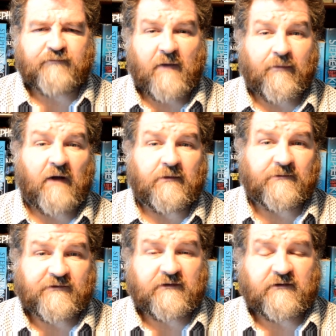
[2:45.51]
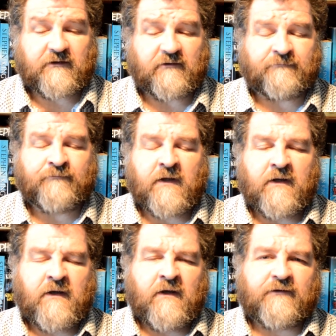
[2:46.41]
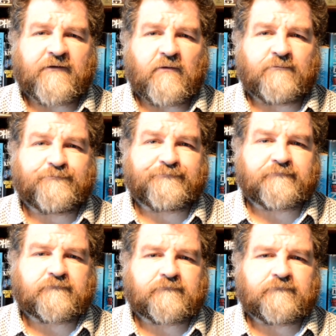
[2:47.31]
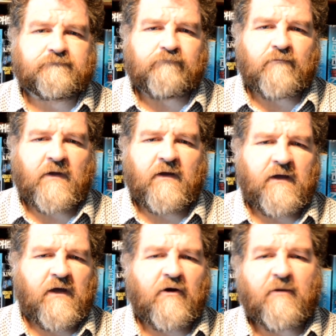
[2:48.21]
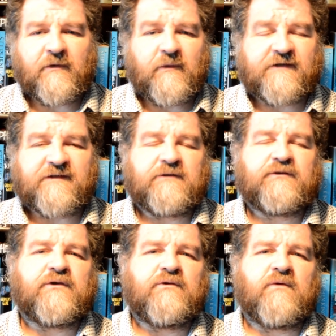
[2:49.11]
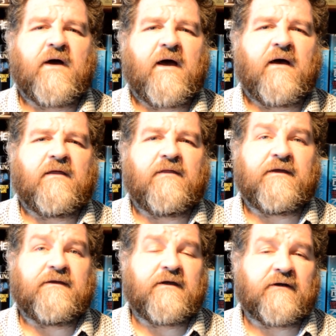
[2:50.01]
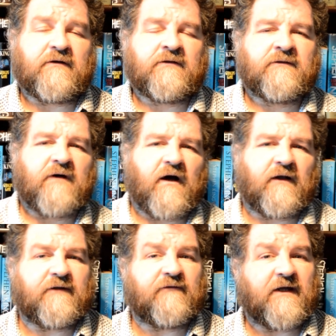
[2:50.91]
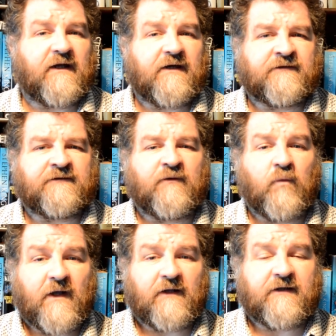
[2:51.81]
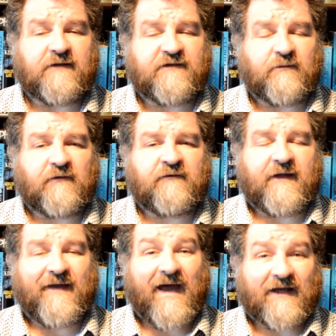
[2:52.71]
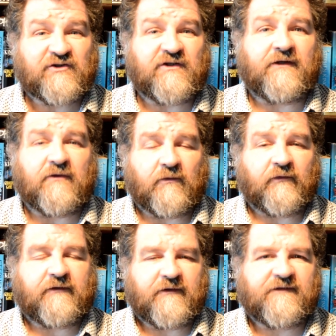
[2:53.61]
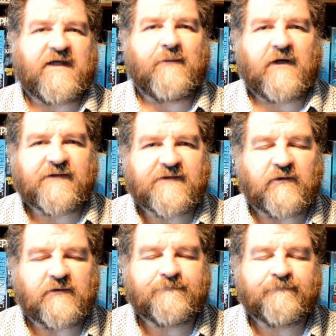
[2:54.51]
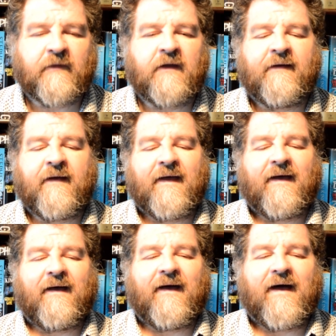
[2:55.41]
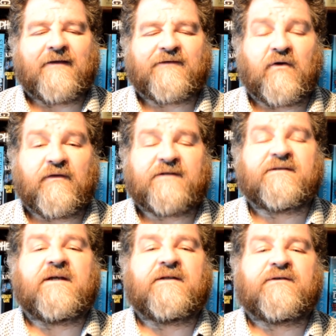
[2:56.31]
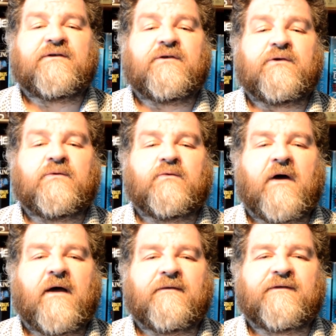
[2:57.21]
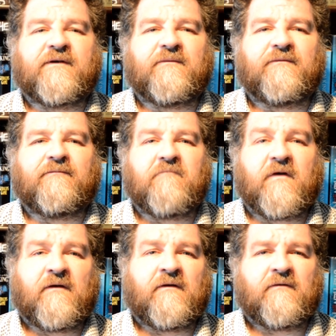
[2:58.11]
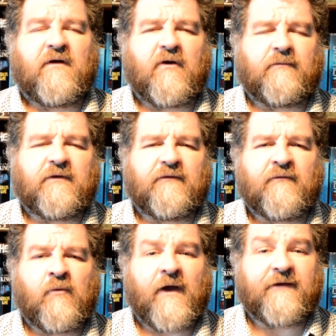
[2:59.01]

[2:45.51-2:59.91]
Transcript: problems So a couple of weeks into the year, Ollie realises that Will, his summer fling, actually goes to the same high school. So this leads to a couple of quite